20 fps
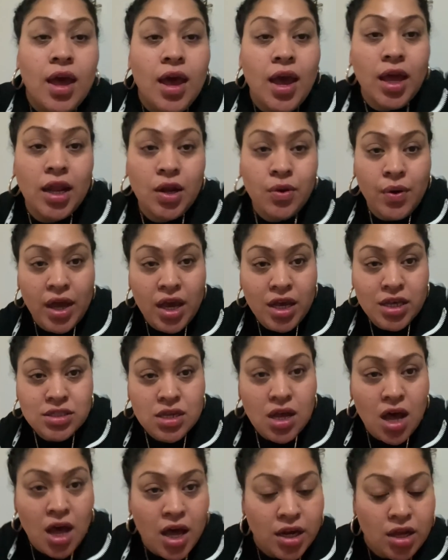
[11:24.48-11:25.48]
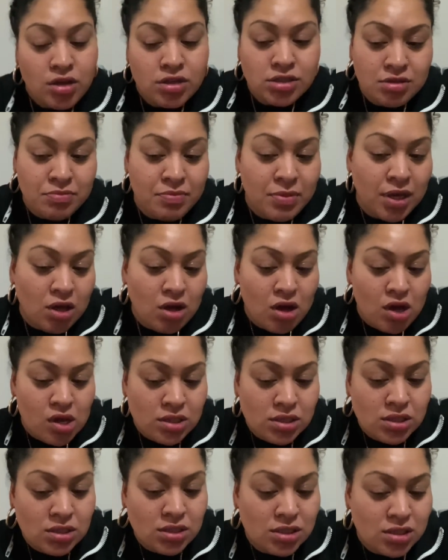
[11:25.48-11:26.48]
Anyways, adios
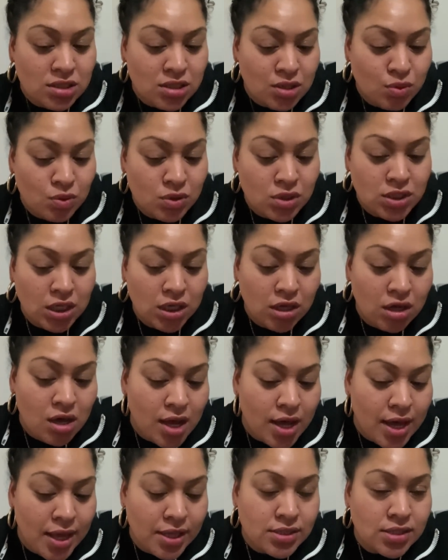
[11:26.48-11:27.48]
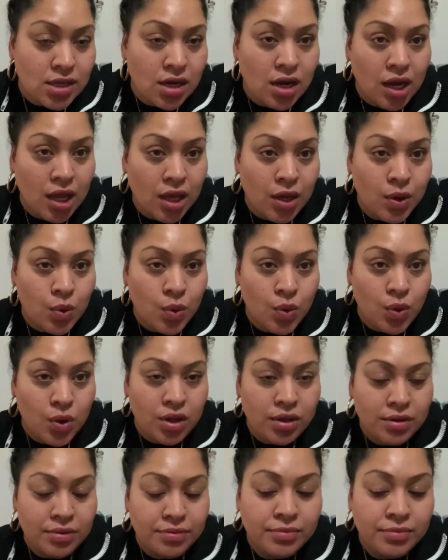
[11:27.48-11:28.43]
amigos. We'll see you guys later.